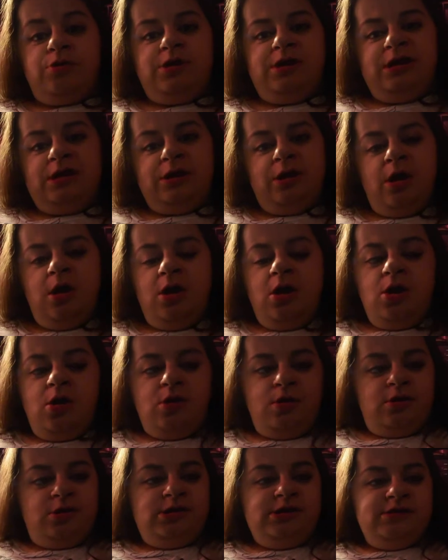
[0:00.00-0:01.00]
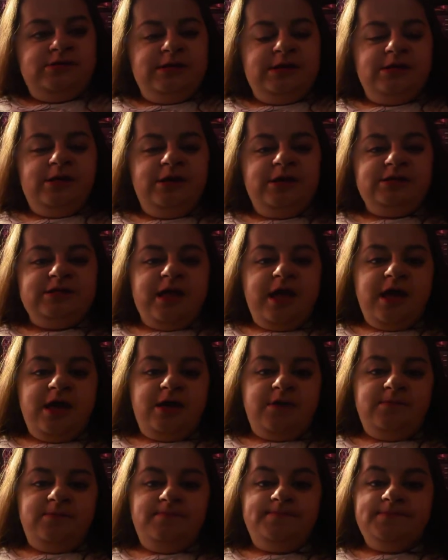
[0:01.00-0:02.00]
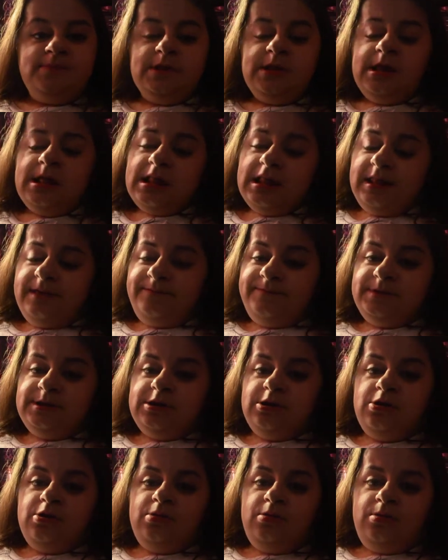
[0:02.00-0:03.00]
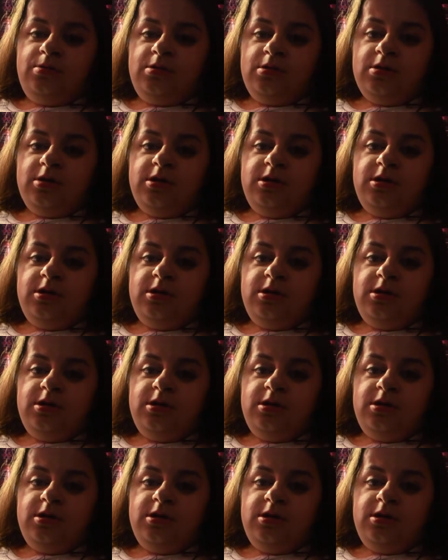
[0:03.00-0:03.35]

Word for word: breed, or anything like that, let me know.